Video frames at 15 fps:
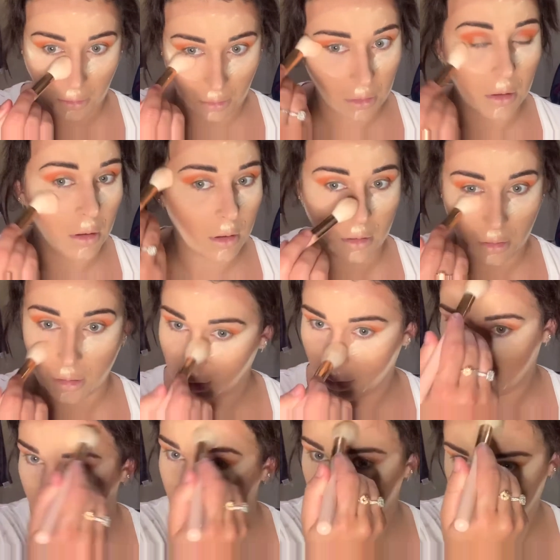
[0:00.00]
Just get a
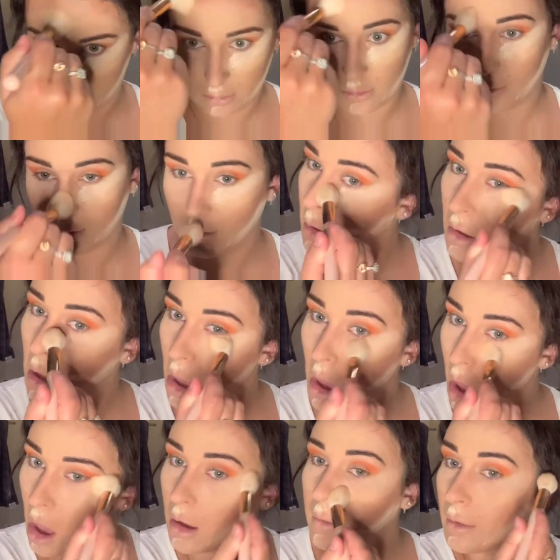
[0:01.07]
fluffy brush and
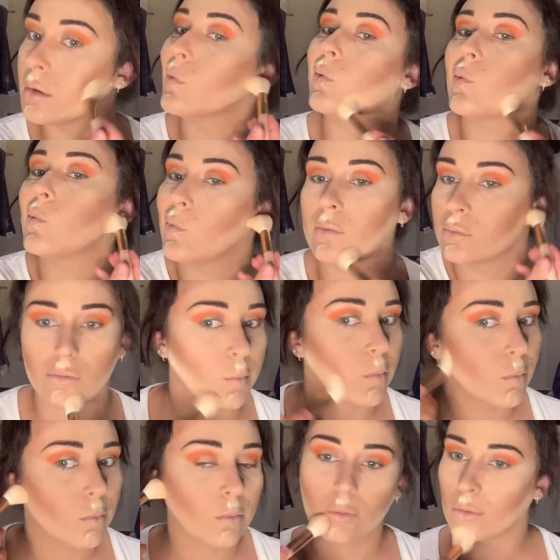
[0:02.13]
just brush off
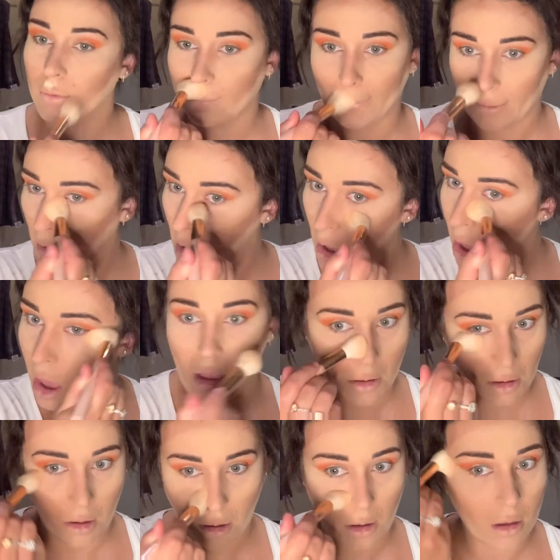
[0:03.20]
the
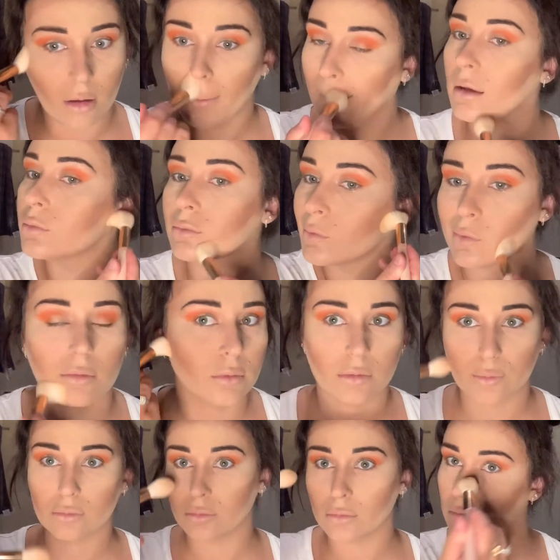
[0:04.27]
baking
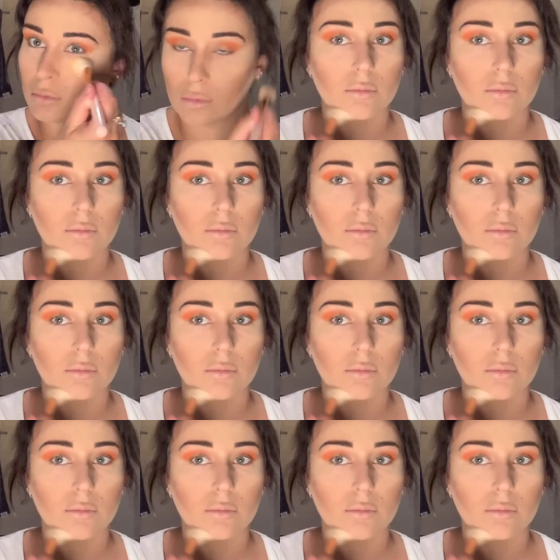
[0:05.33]
powder.